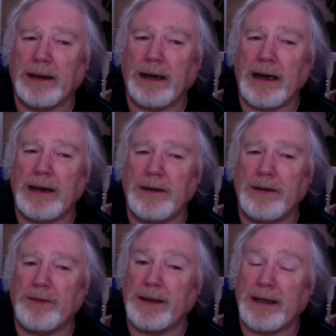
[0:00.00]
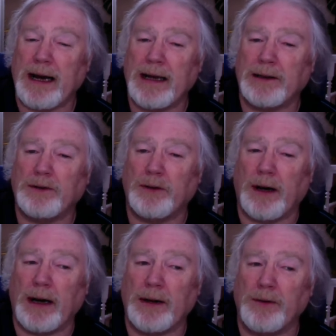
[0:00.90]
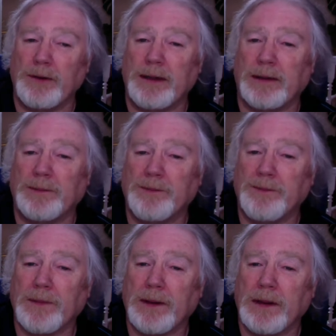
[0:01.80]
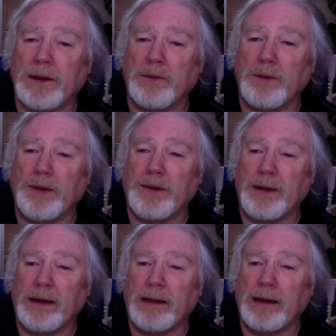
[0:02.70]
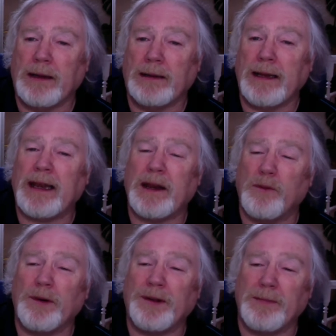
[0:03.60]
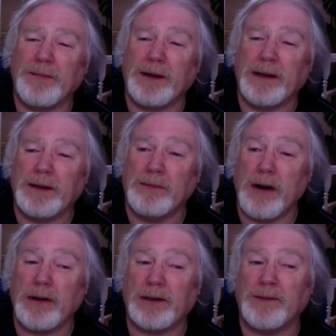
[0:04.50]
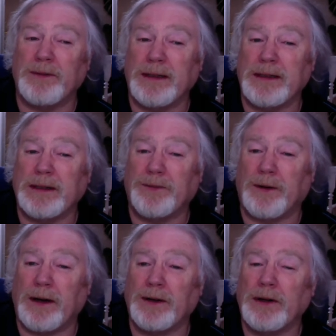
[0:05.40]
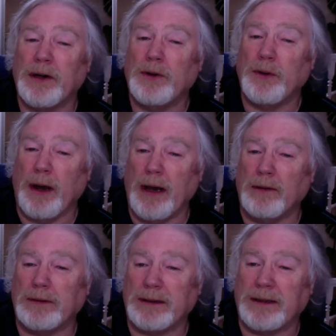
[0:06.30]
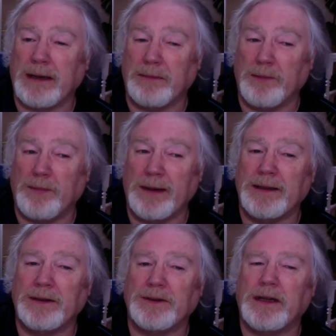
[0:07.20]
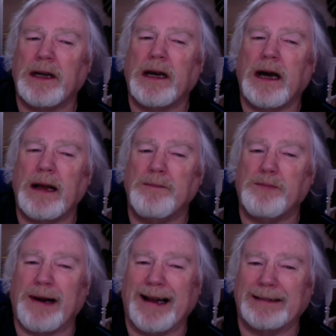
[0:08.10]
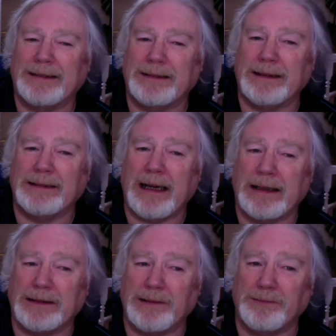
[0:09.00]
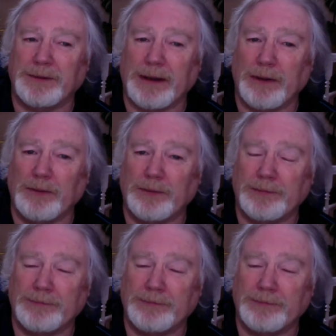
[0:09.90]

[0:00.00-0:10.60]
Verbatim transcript: and retired to Iona with taking with him the, the monks of Lindisfarne who held the same opinions and practices as himself.